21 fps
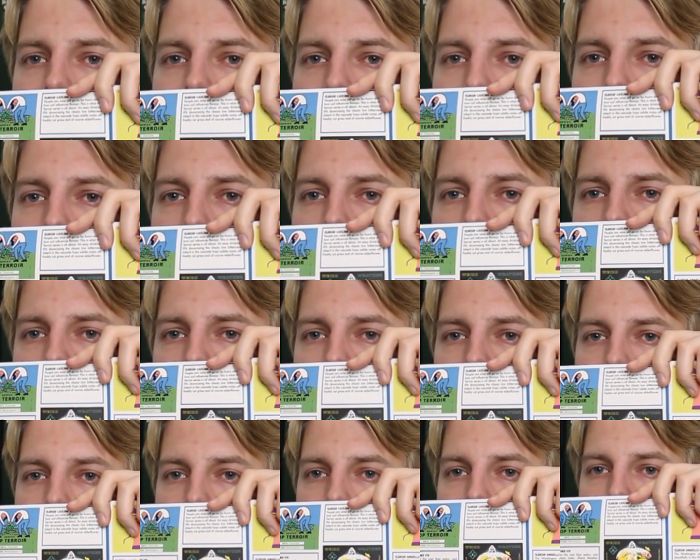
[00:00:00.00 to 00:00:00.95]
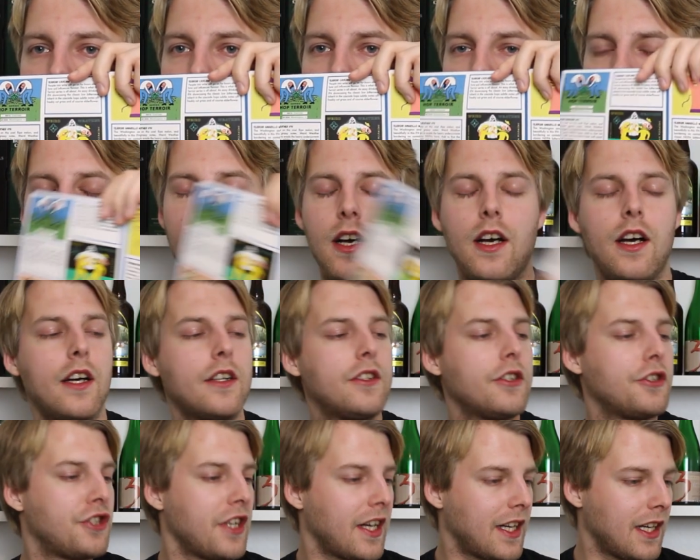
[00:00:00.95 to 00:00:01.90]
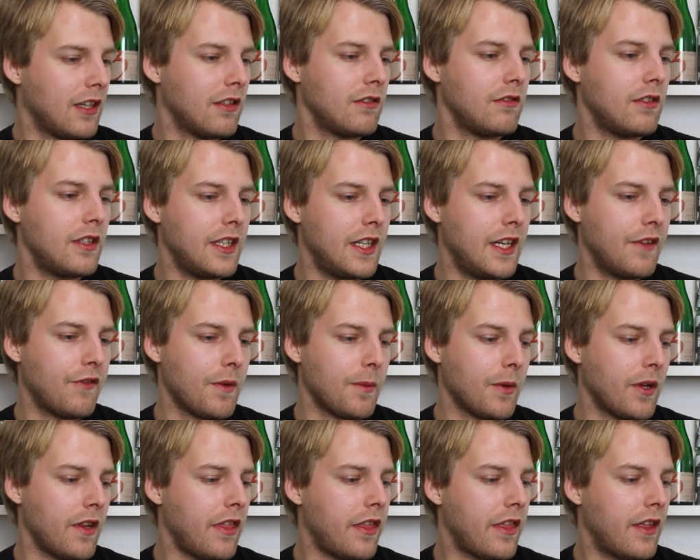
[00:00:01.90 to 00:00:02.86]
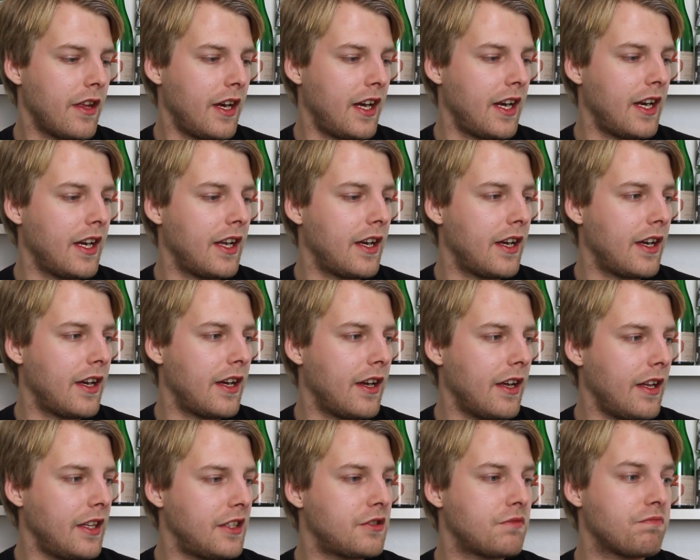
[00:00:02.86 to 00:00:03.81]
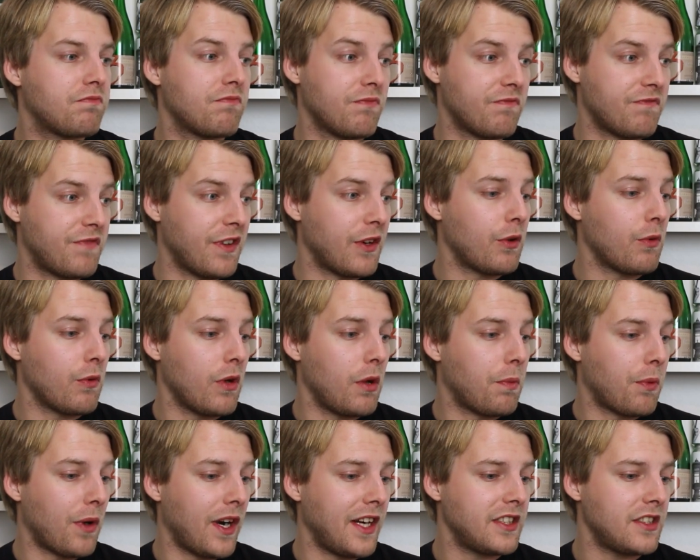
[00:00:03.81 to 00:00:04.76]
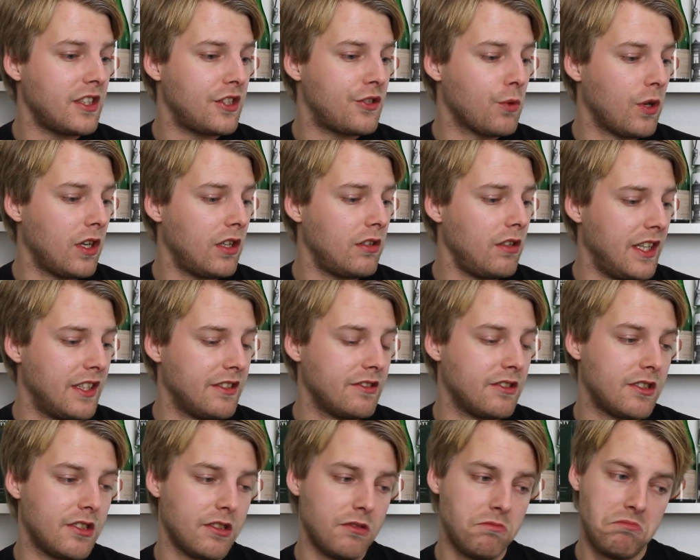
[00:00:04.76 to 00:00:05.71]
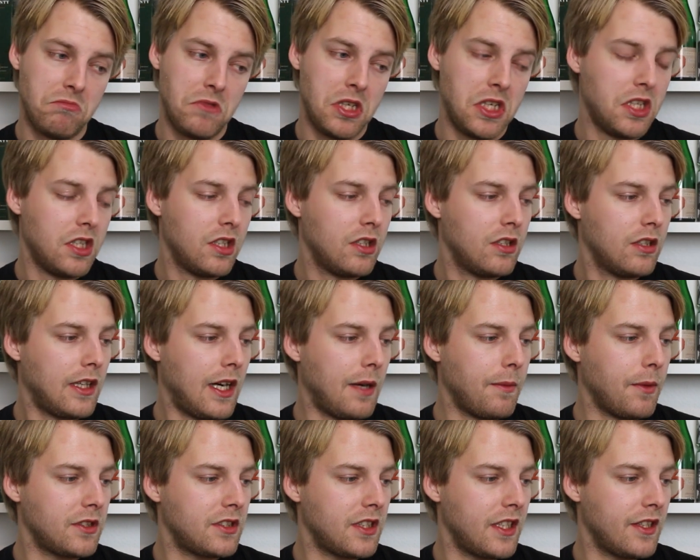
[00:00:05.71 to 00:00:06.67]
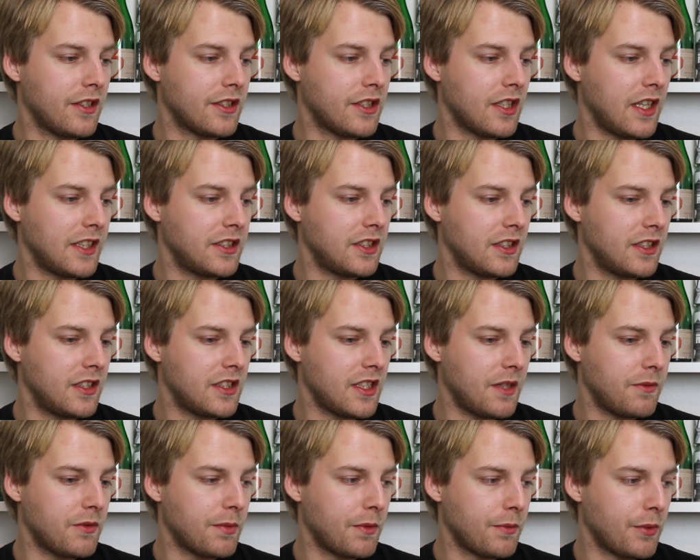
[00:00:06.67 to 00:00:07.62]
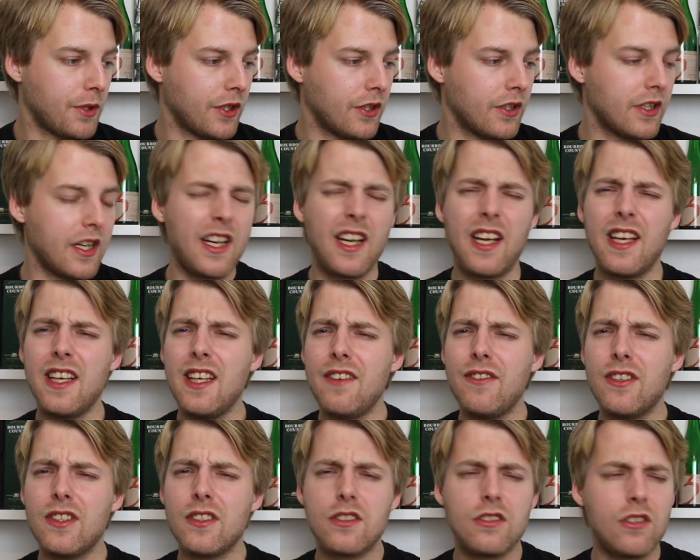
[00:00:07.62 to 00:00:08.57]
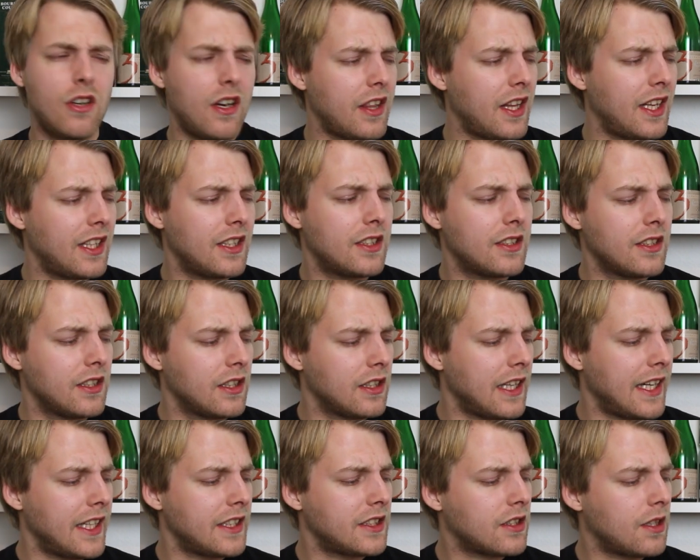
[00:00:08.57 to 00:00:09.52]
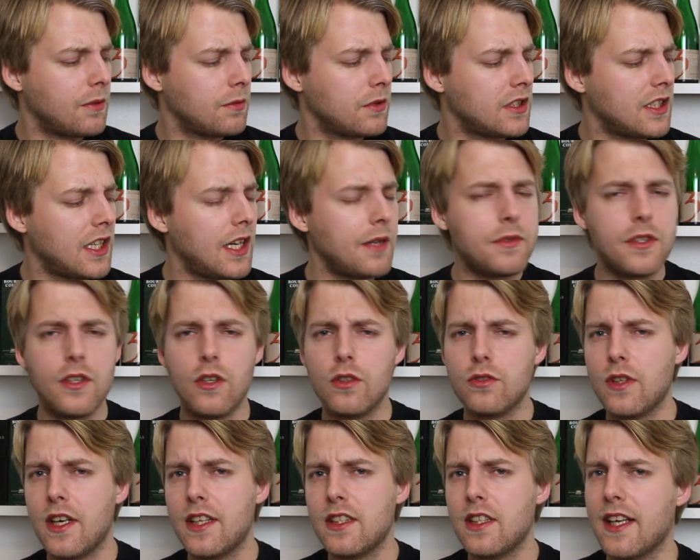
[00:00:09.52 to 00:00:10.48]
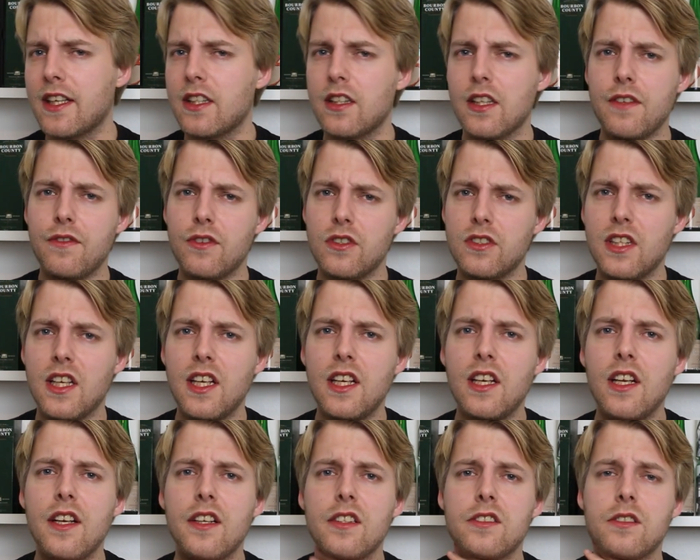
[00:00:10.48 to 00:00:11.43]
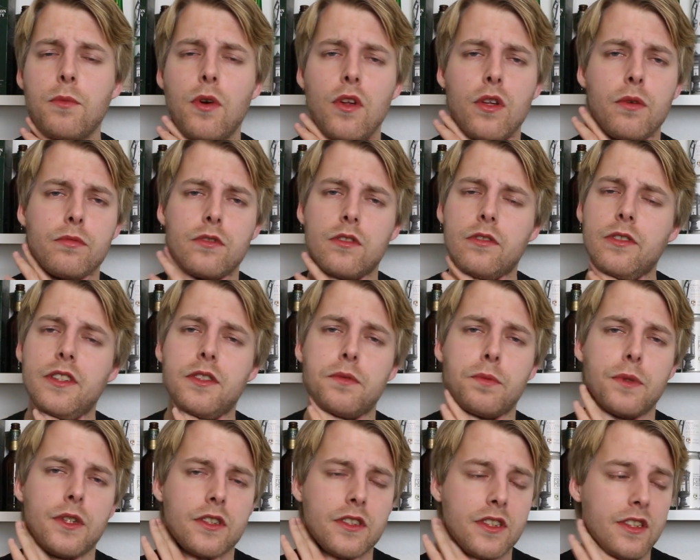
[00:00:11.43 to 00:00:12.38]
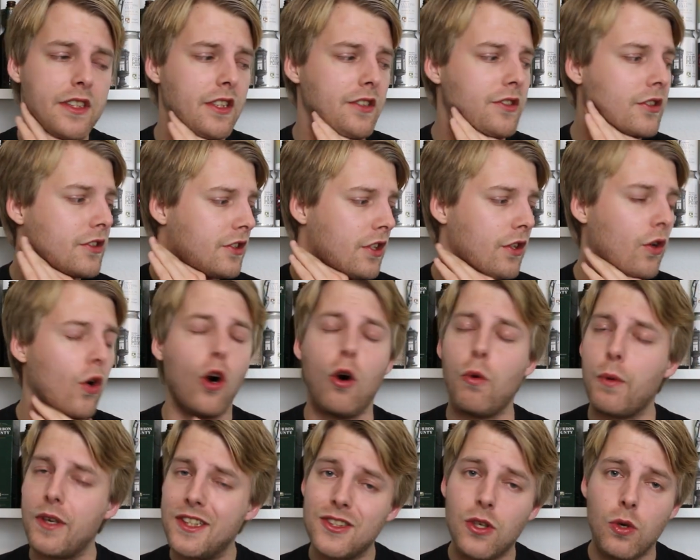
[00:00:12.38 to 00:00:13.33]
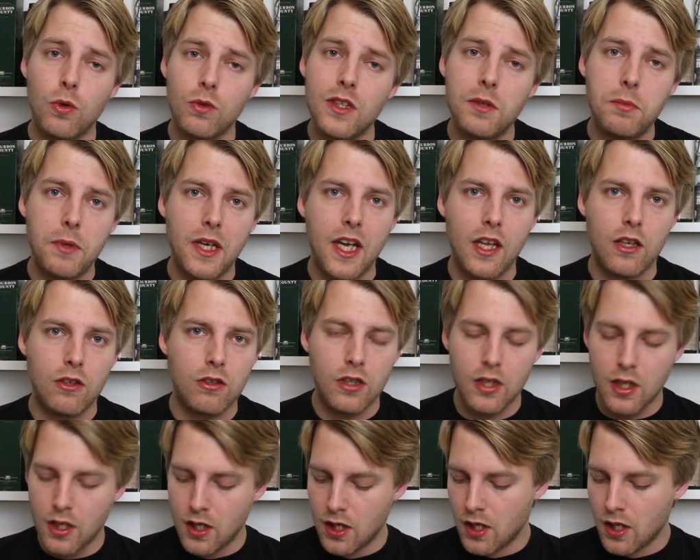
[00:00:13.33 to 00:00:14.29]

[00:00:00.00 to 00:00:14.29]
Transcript: Different beers uh, to check out every month, and uh, it's very well priced as well. And I must say the selection this time has been pretty good. And I even saw, I think, the last couple of times they also had like Fontaine and some other breweries beers in there, so it's not always only Mikkeller.